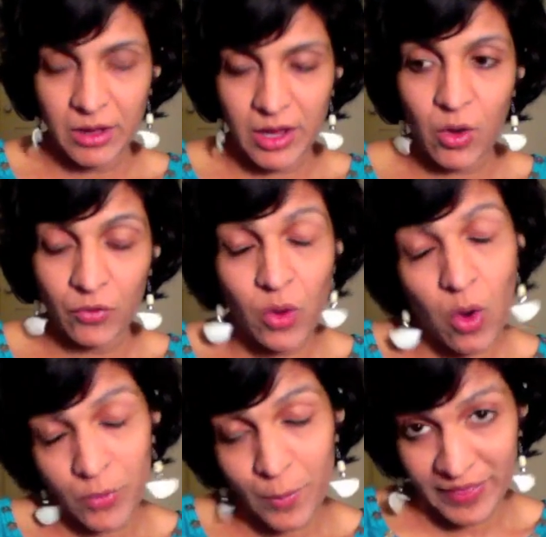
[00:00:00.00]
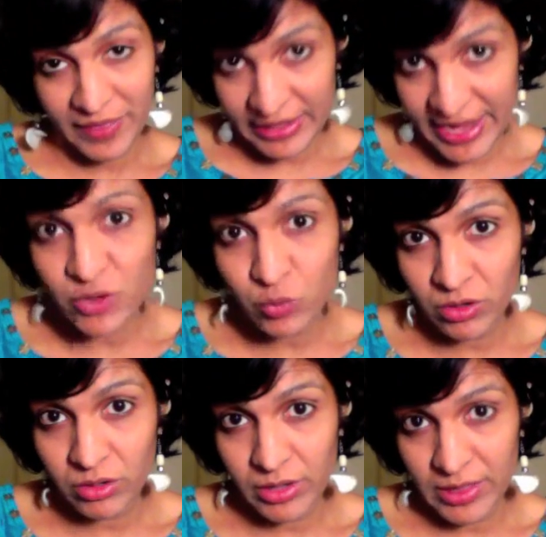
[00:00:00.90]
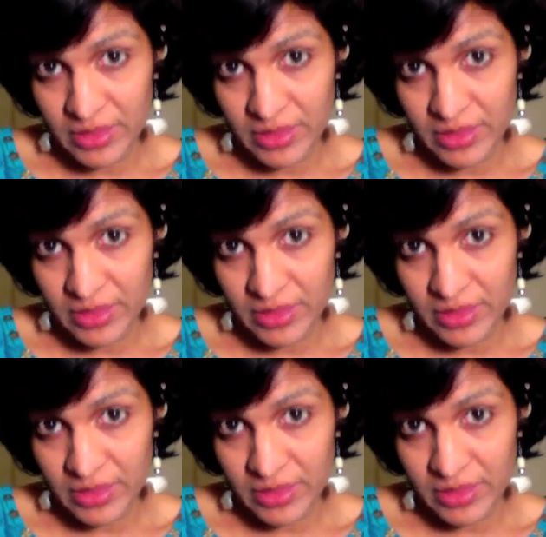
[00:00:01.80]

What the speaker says: on the homeopathic network, in